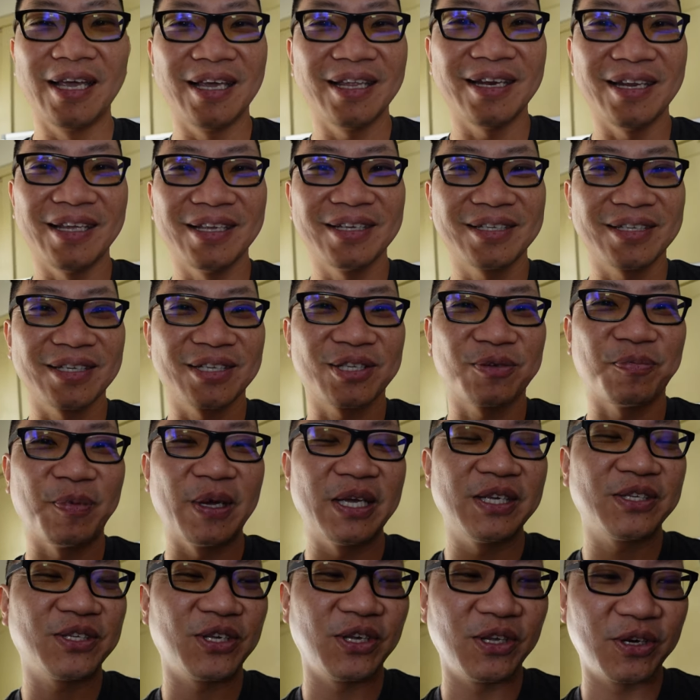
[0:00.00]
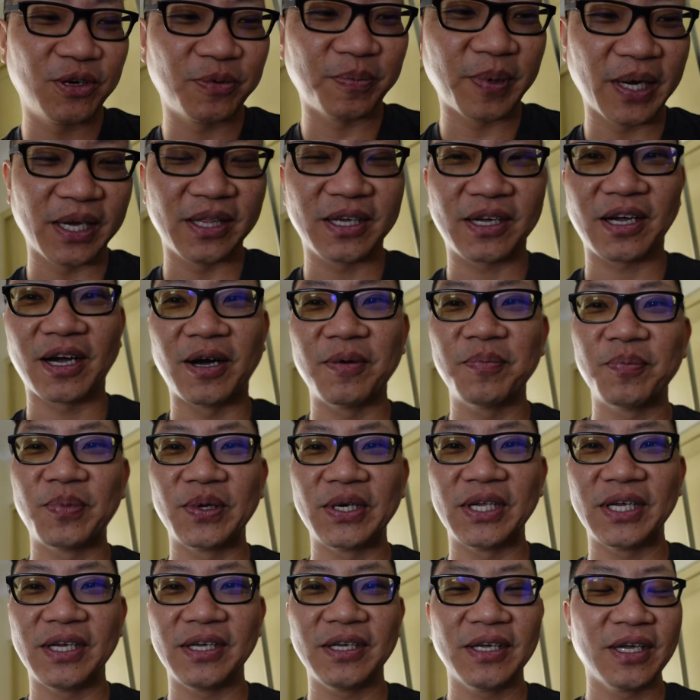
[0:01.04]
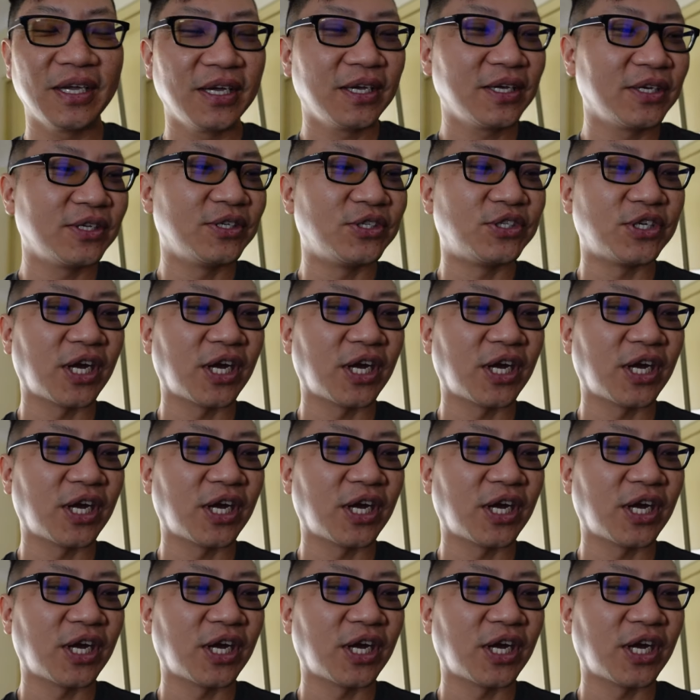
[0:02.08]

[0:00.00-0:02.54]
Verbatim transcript: it is a space heater by the company oh.